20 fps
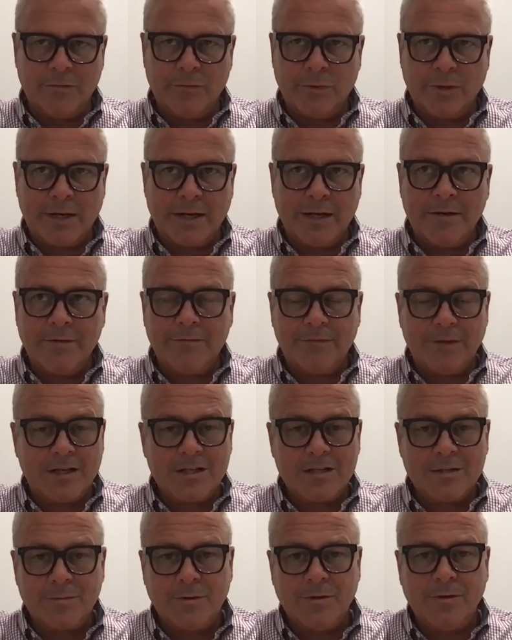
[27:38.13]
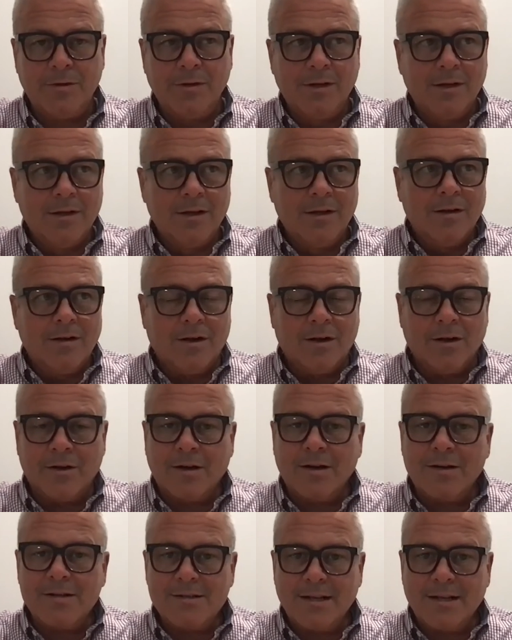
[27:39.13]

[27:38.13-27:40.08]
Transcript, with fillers: We're getting flexible on our